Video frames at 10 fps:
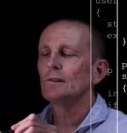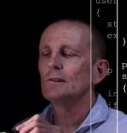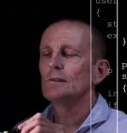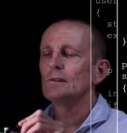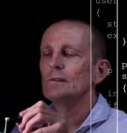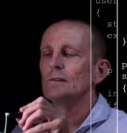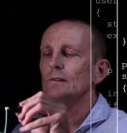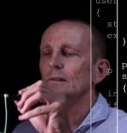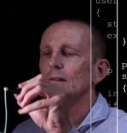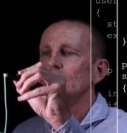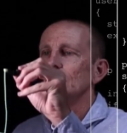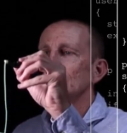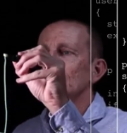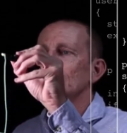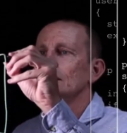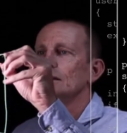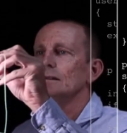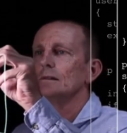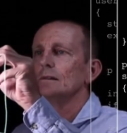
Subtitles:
Nobody speaks.